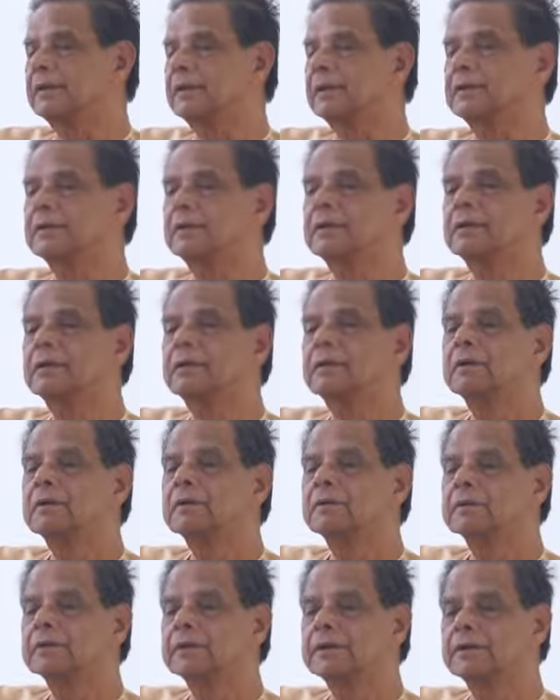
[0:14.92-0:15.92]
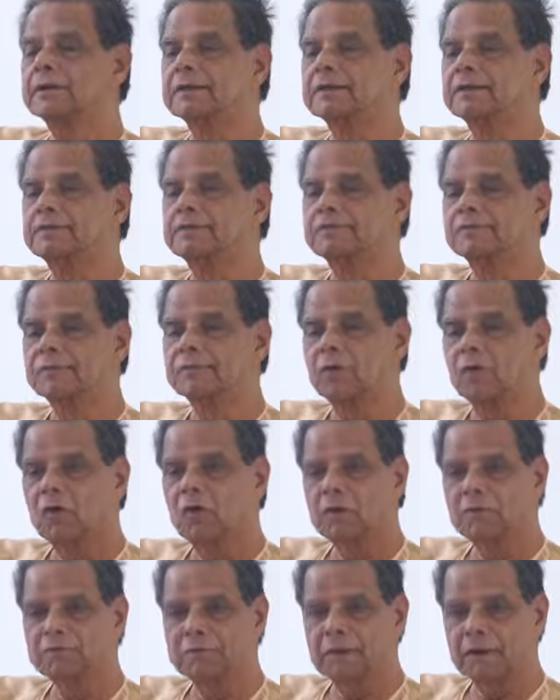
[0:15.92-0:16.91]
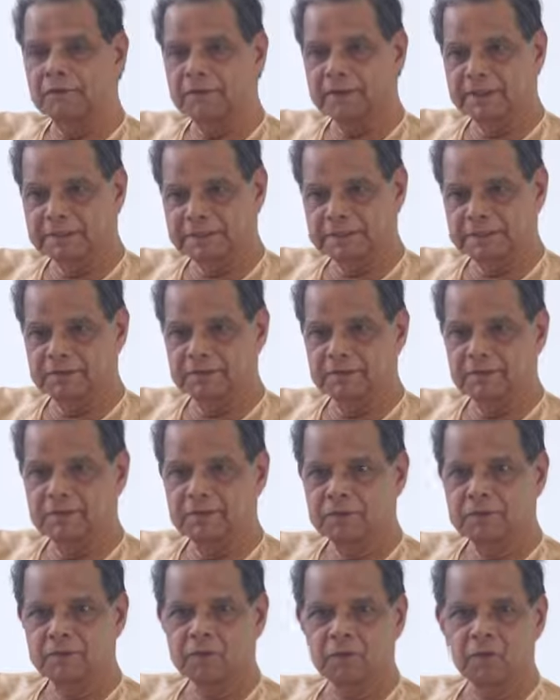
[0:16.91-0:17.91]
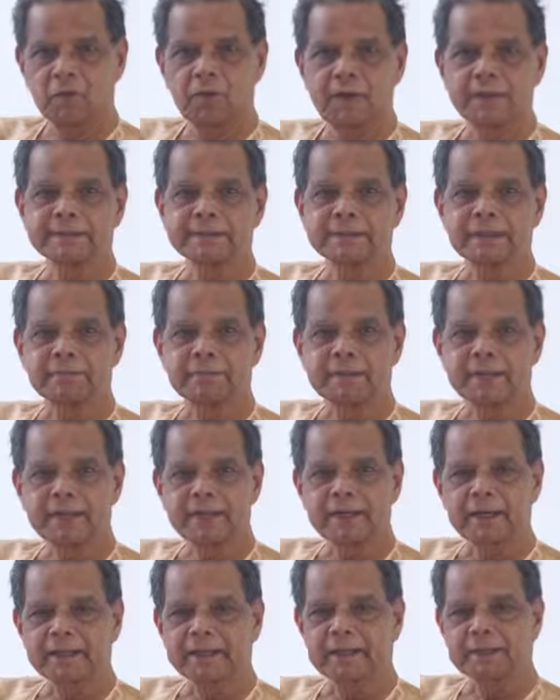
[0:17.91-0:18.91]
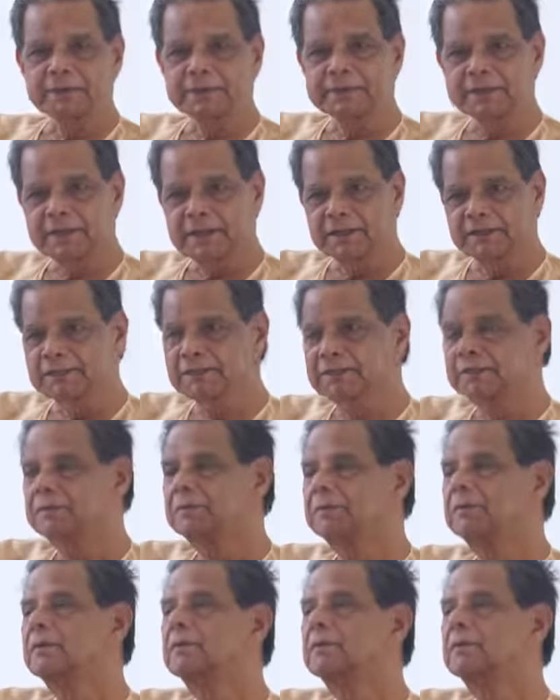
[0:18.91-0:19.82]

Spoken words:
that these four powers who had separated themselves